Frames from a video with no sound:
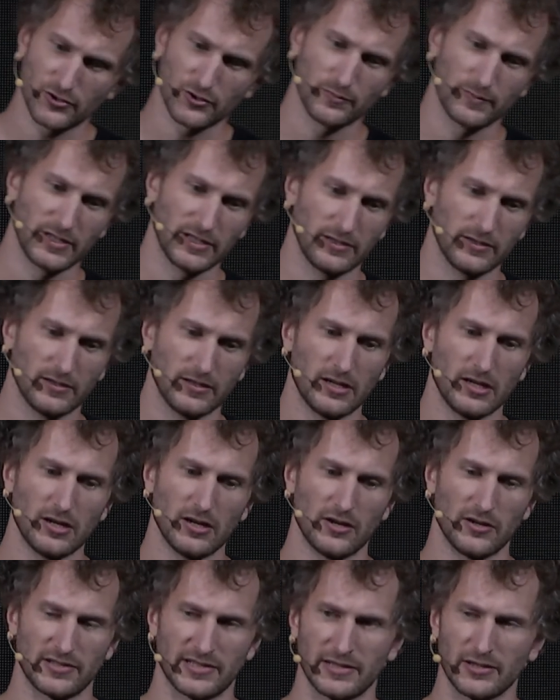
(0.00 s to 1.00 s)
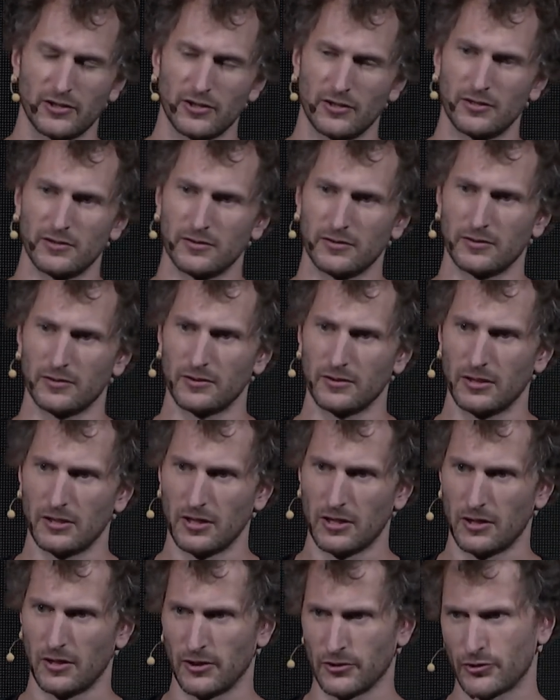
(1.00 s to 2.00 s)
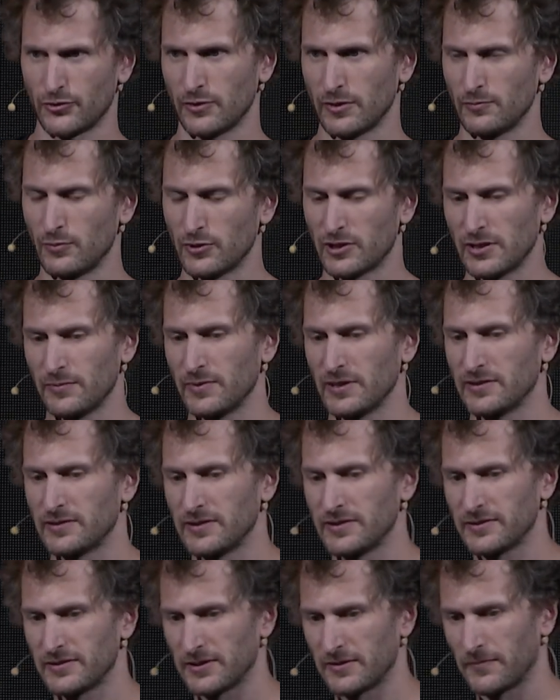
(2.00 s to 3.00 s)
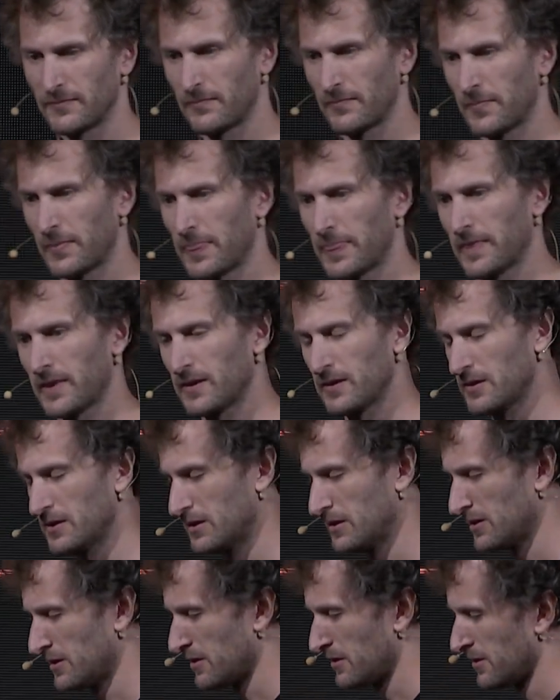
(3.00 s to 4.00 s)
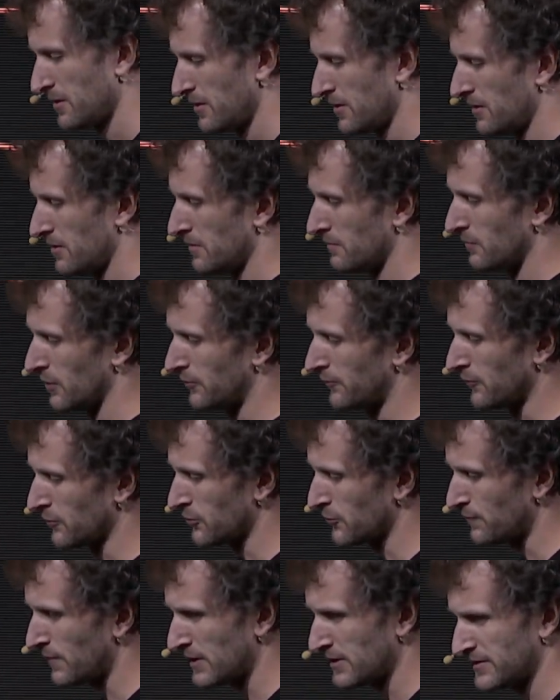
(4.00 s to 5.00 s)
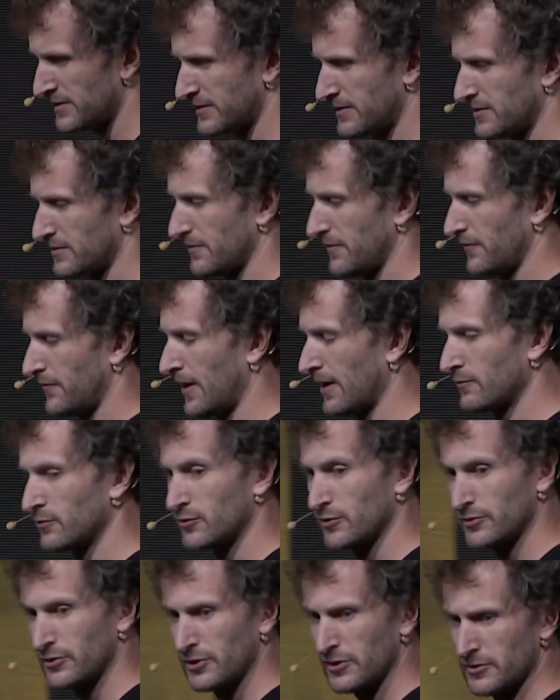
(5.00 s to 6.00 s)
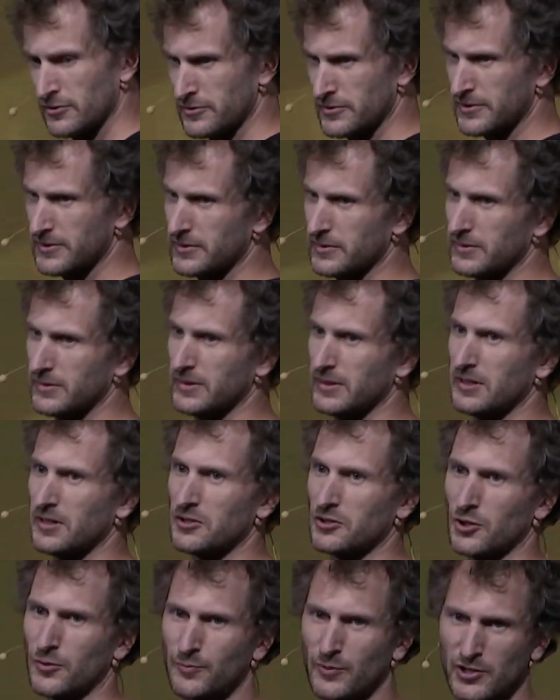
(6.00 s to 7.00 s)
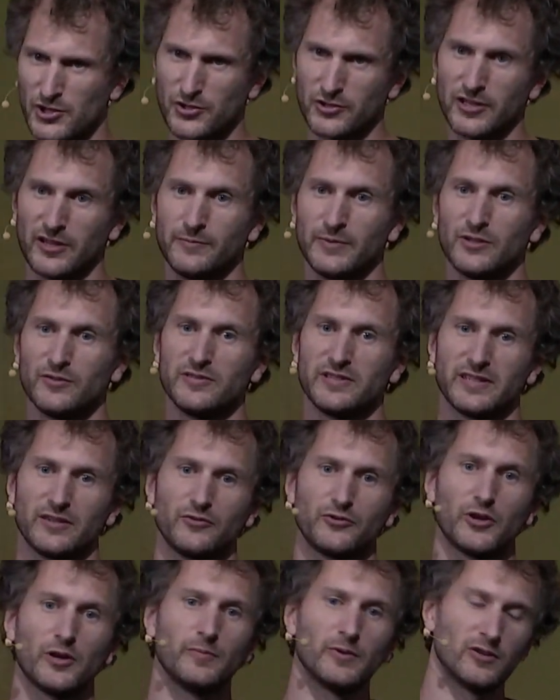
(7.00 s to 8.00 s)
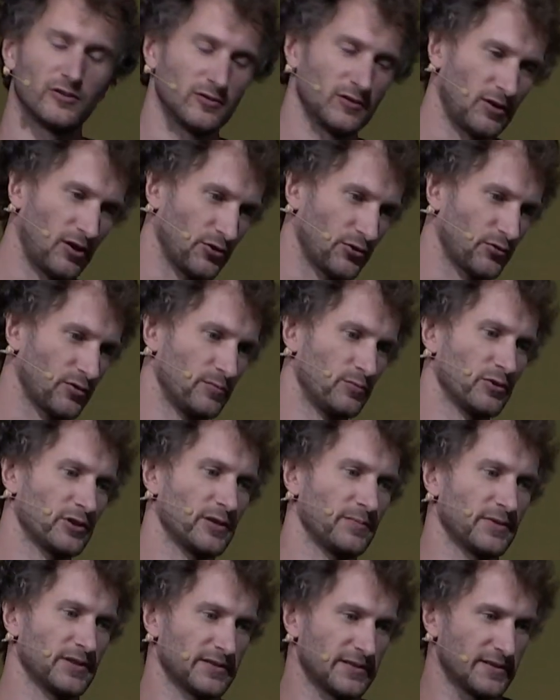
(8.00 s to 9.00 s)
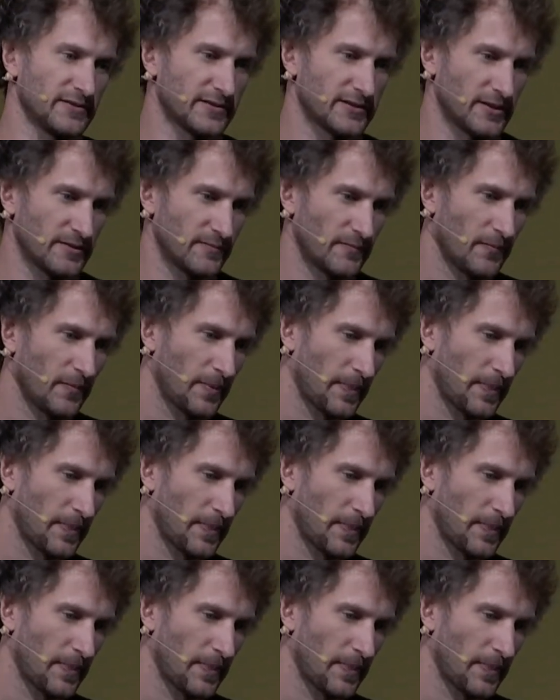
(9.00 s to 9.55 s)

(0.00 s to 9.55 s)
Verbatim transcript: to be a single entry bookkeeping system. But for the past 500 years, corporations have been using a double entry bookkeeping system.